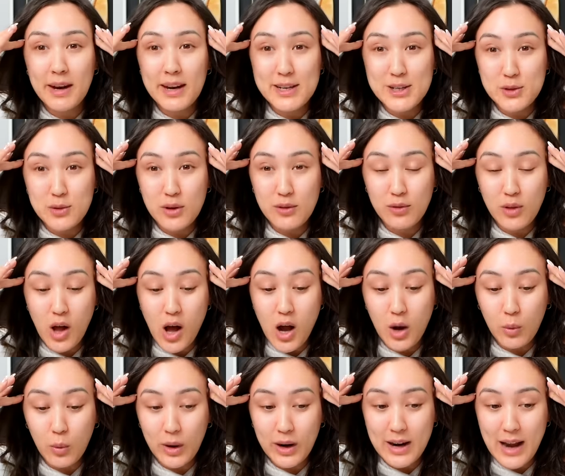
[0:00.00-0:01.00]
I do a
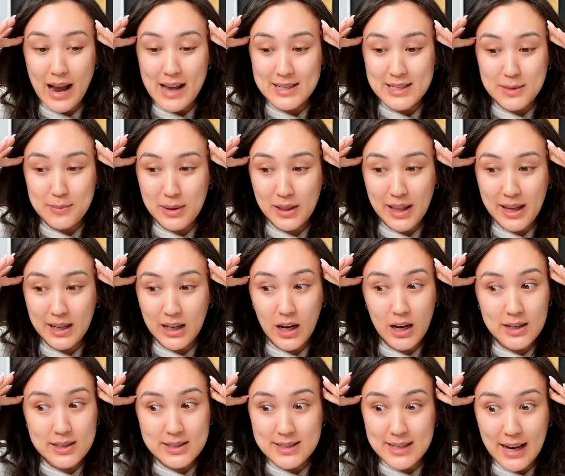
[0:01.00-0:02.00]
vlog where it has to be like
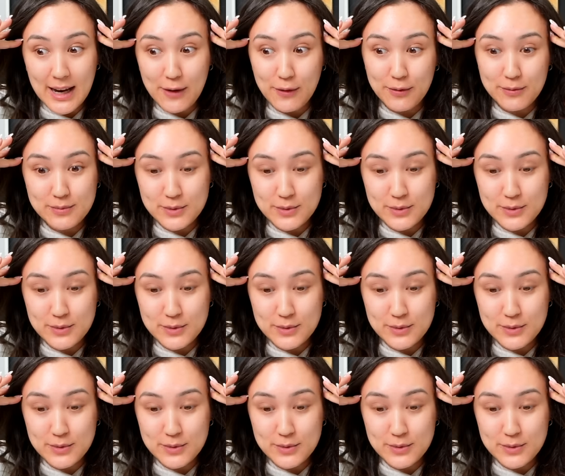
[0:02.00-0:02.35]
a stay